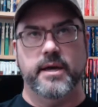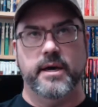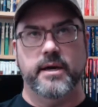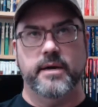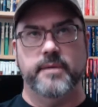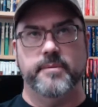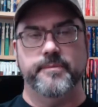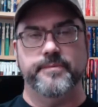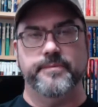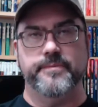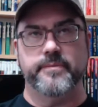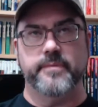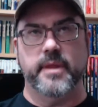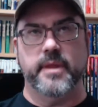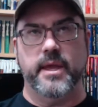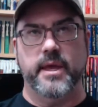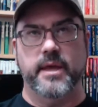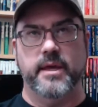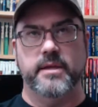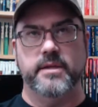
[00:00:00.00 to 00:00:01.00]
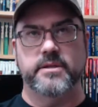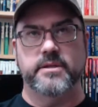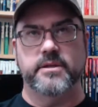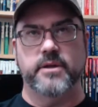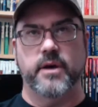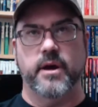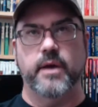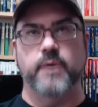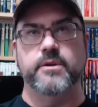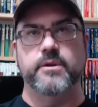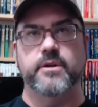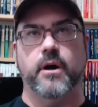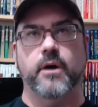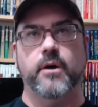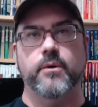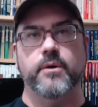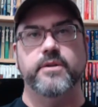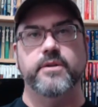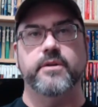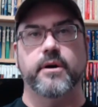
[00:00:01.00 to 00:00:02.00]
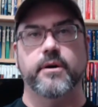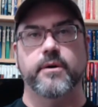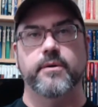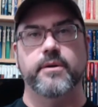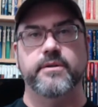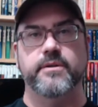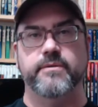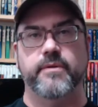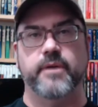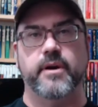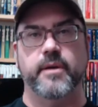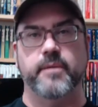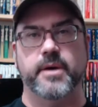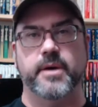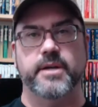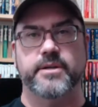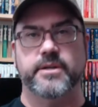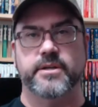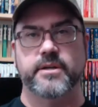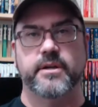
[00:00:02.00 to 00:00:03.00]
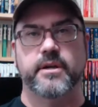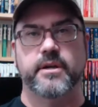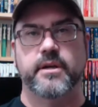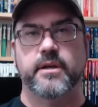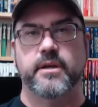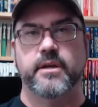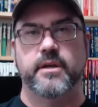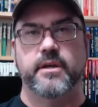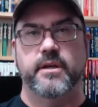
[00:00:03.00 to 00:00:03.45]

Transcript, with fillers: And so I was always very much